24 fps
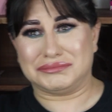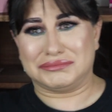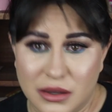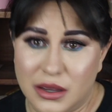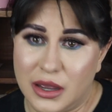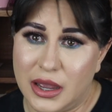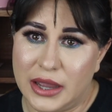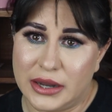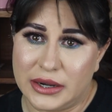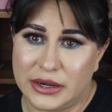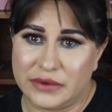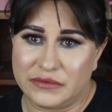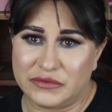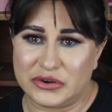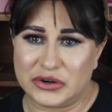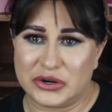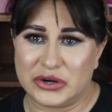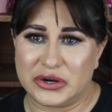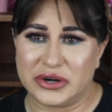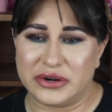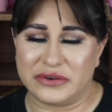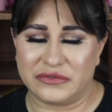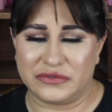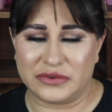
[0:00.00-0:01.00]
I never
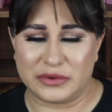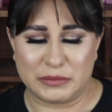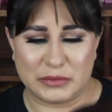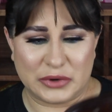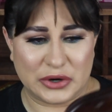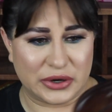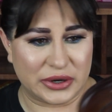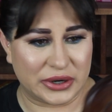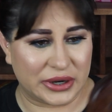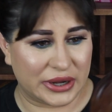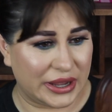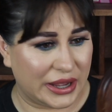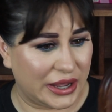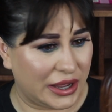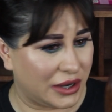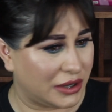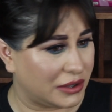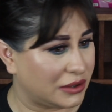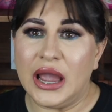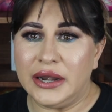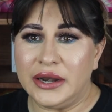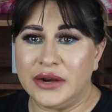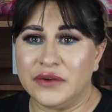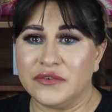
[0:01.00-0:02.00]
heard from her again.
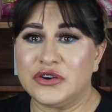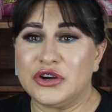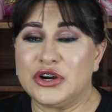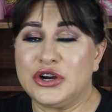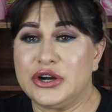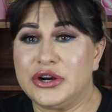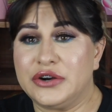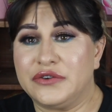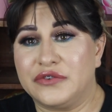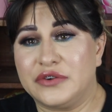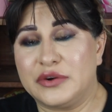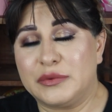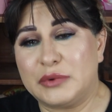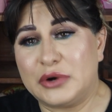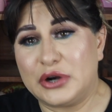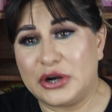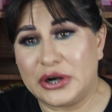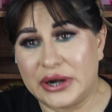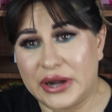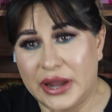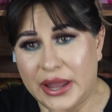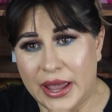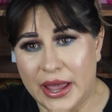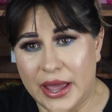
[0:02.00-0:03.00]
I never heard from her
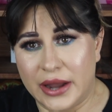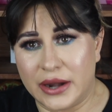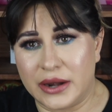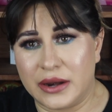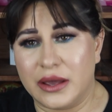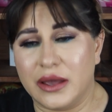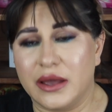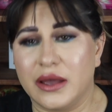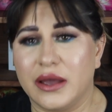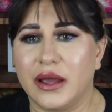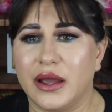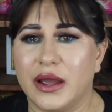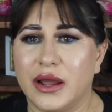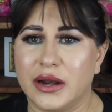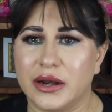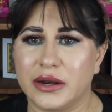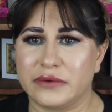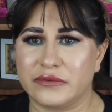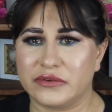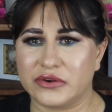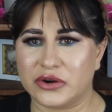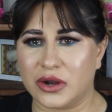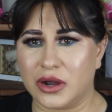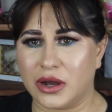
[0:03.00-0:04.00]
again. I
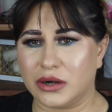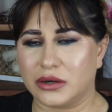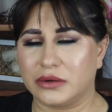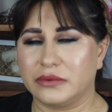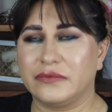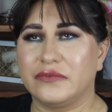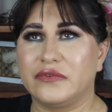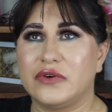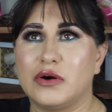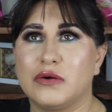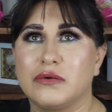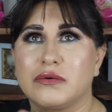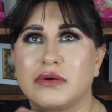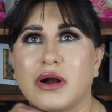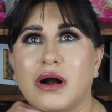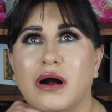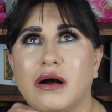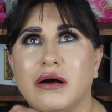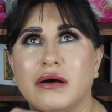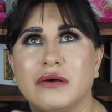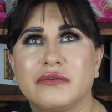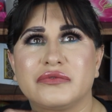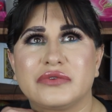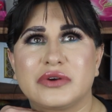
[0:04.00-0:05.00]
never got a phone
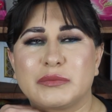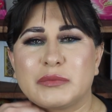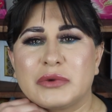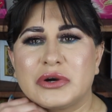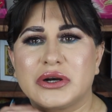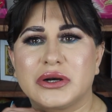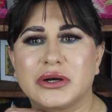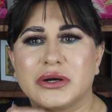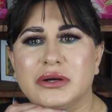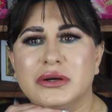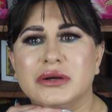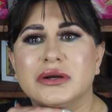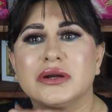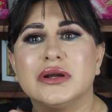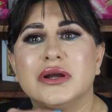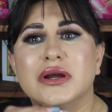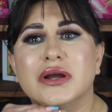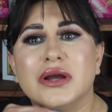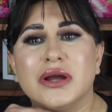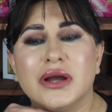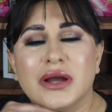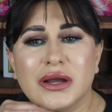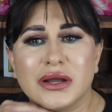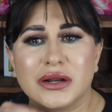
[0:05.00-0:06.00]
call from her.
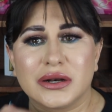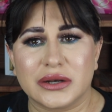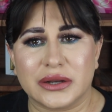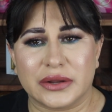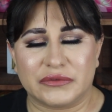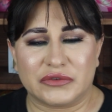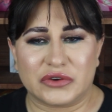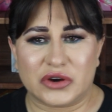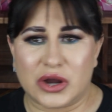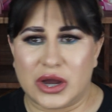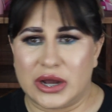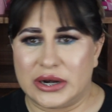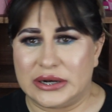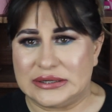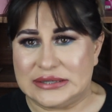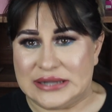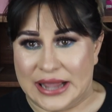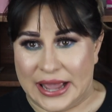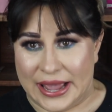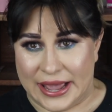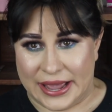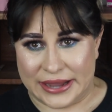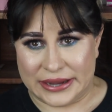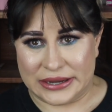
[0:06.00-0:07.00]
Never got a
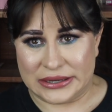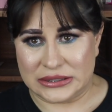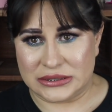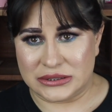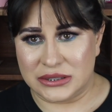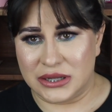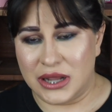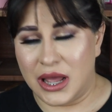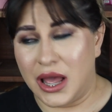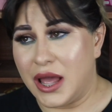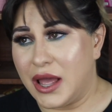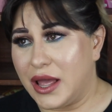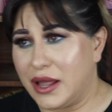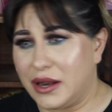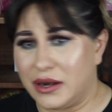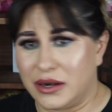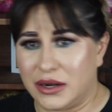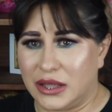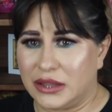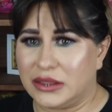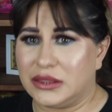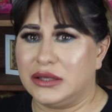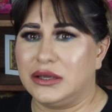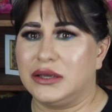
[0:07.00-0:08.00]
text.
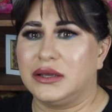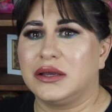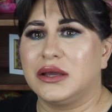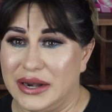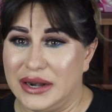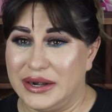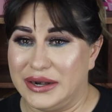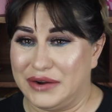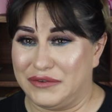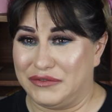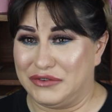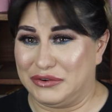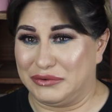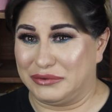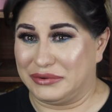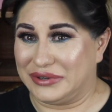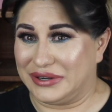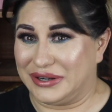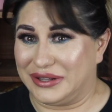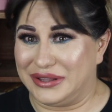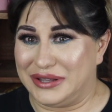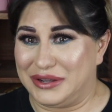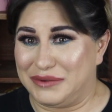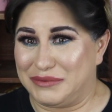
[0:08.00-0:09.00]
nothing. I never
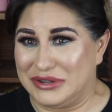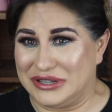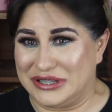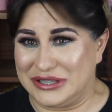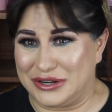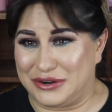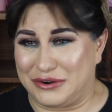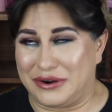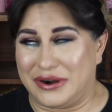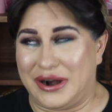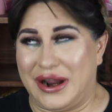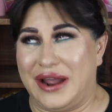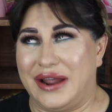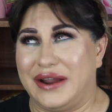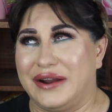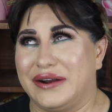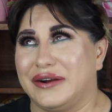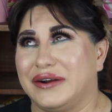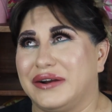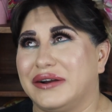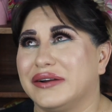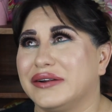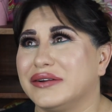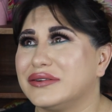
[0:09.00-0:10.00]
really was a
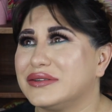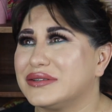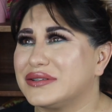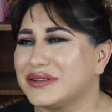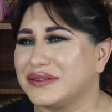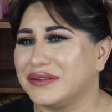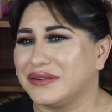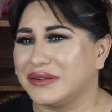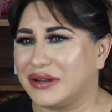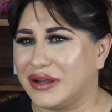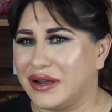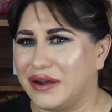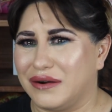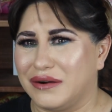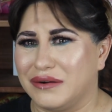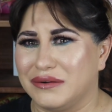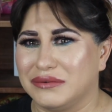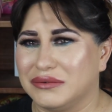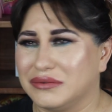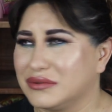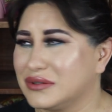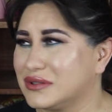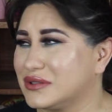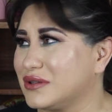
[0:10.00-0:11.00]
crier until now.
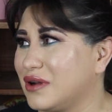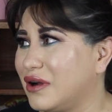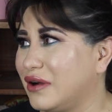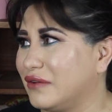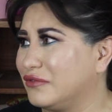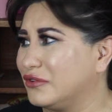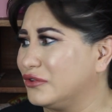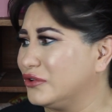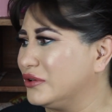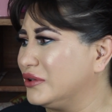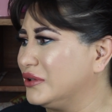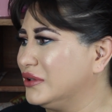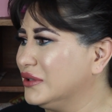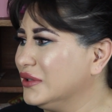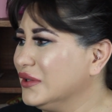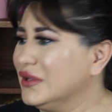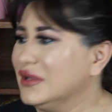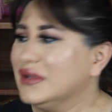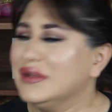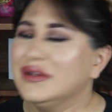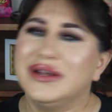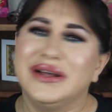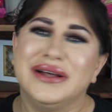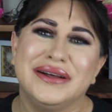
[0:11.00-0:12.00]
It's awful.
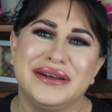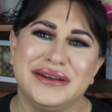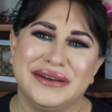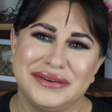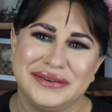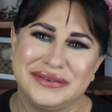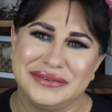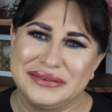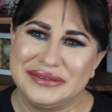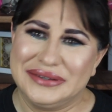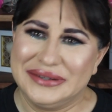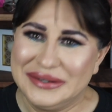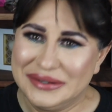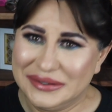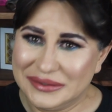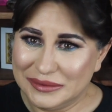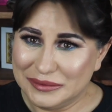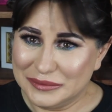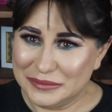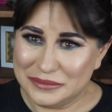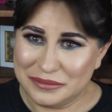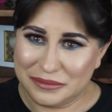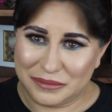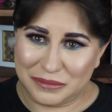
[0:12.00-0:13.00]

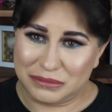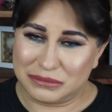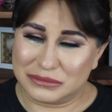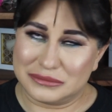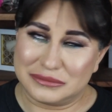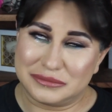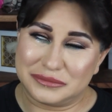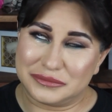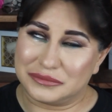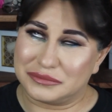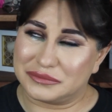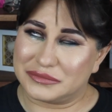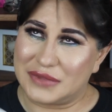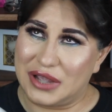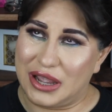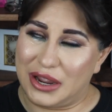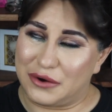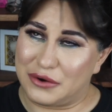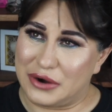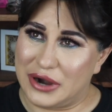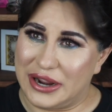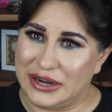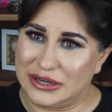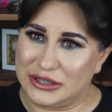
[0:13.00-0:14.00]
I
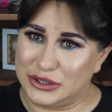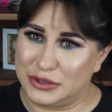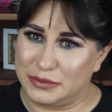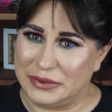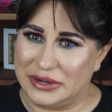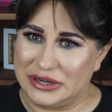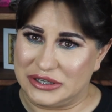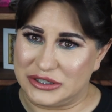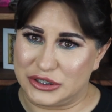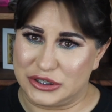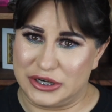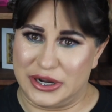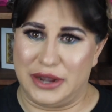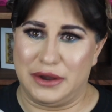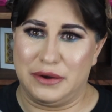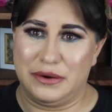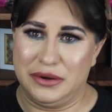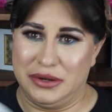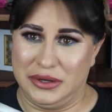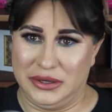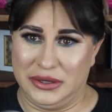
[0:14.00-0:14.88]
cry too much now.